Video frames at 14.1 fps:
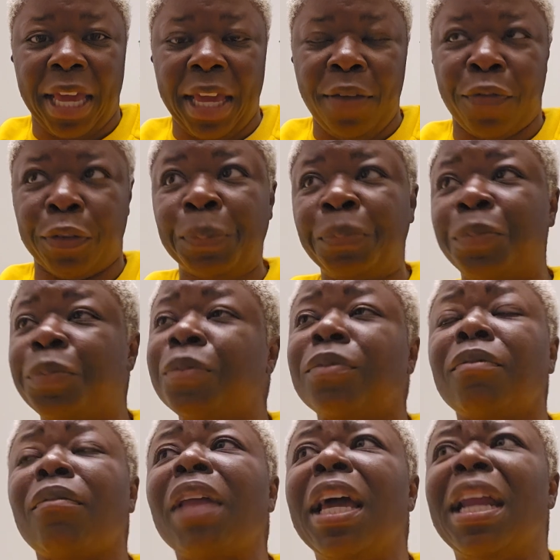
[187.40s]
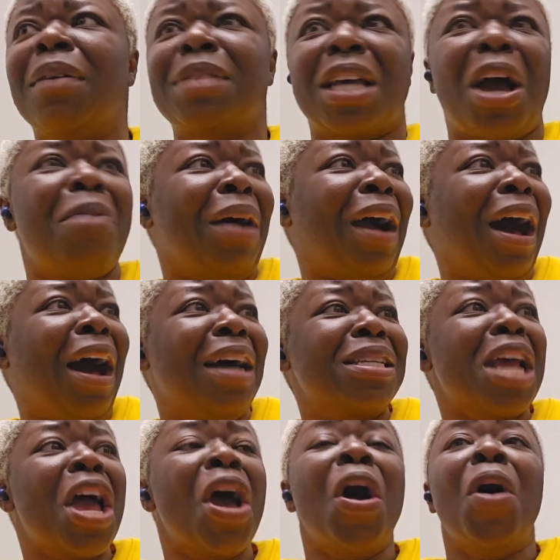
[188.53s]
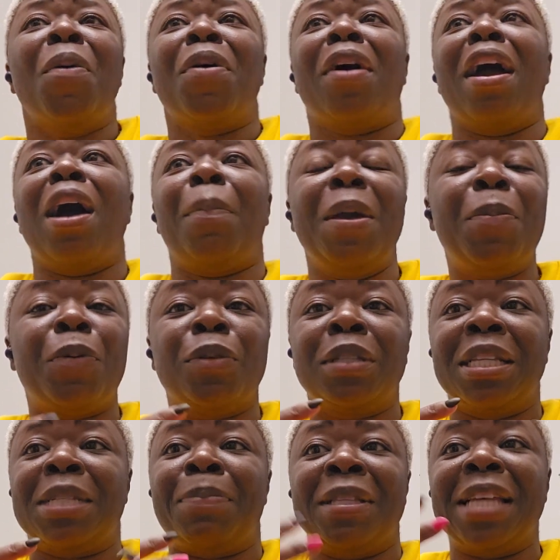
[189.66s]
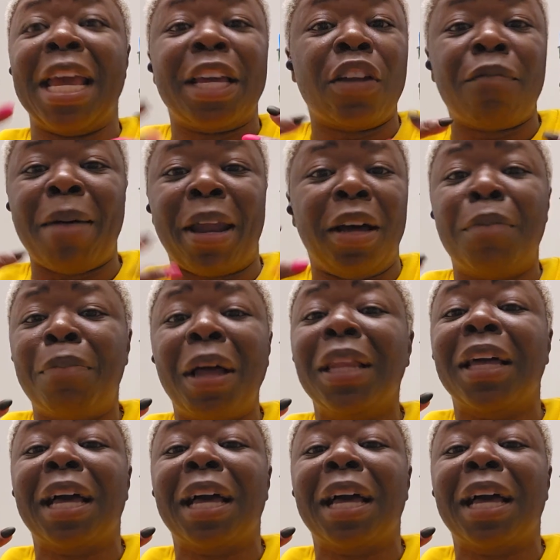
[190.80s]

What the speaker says: Evil. And I was like, oh my gosh, we're going to have people that's been taken over by the umbrella